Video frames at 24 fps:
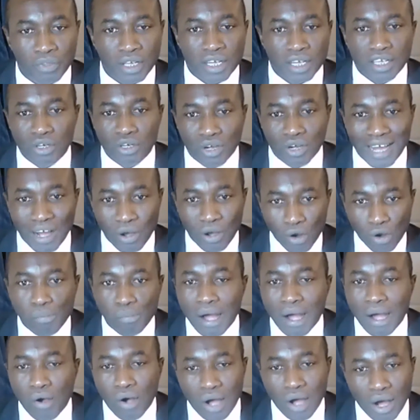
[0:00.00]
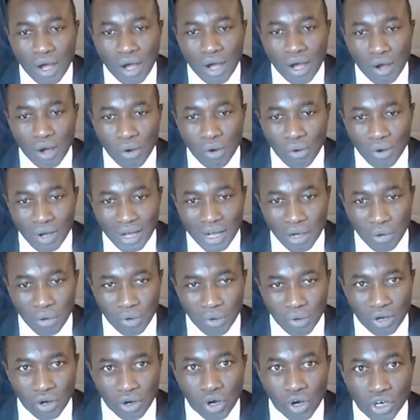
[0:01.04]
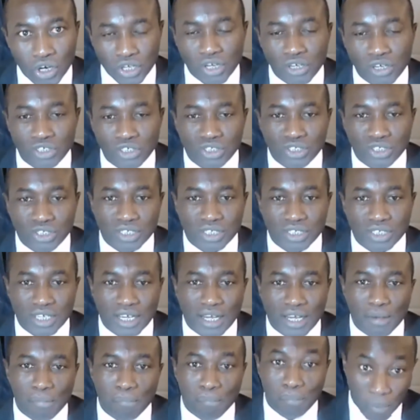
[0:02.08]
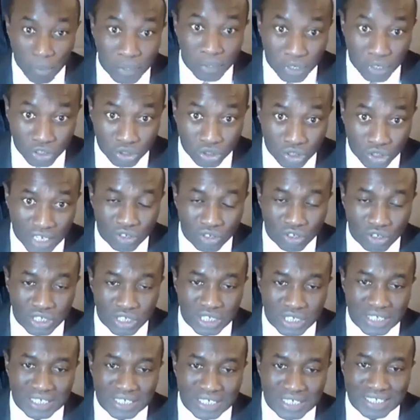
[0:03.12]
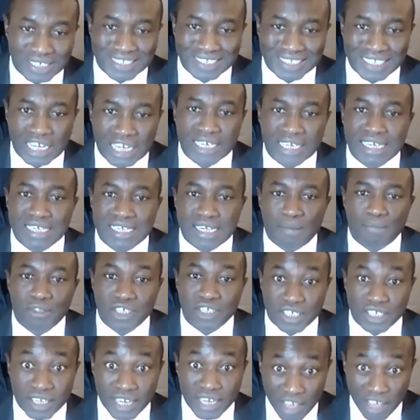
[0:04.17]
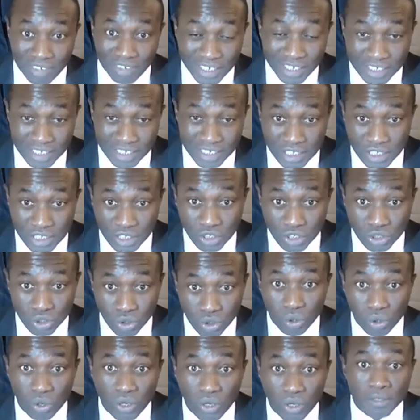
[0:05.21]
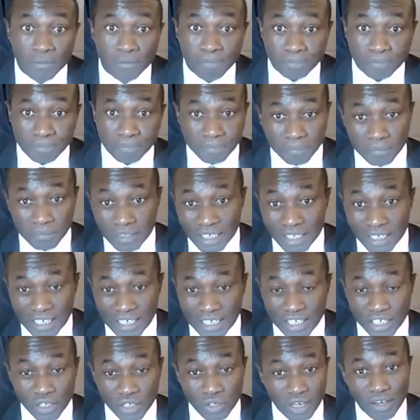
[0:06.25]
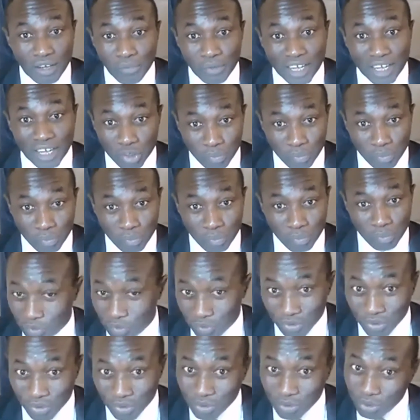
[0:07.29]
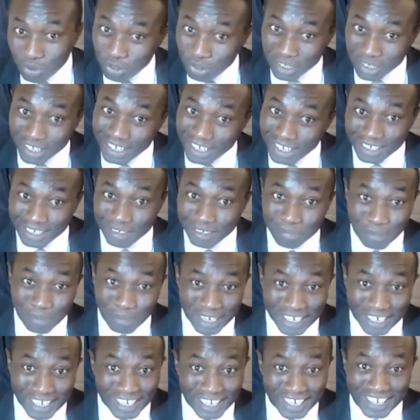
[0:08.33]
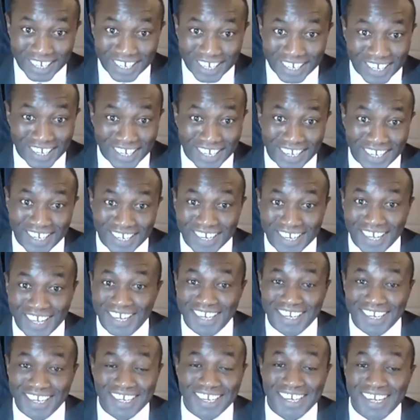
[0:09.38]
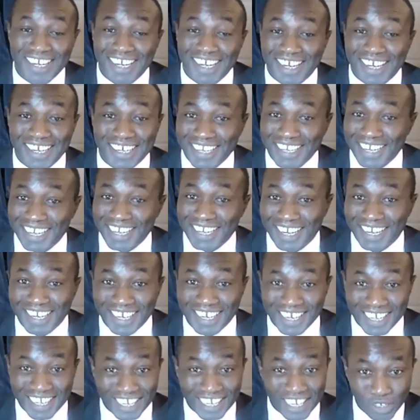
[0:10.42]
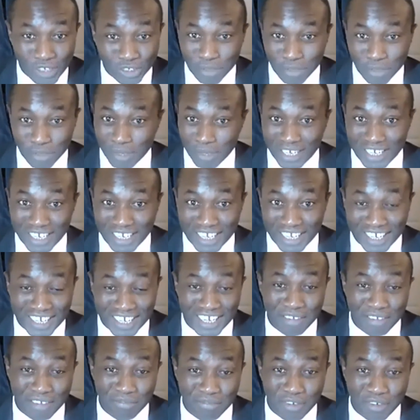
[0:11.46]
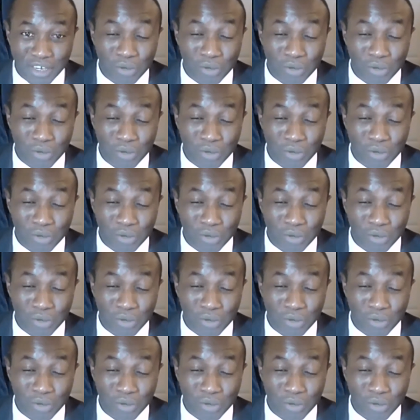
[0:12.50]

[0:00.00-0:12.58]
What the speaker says: I hope our audience bear with us and understand that this is a diversity. So we can speak good English, Mandinka, and they can engage us in Mandinka if they want.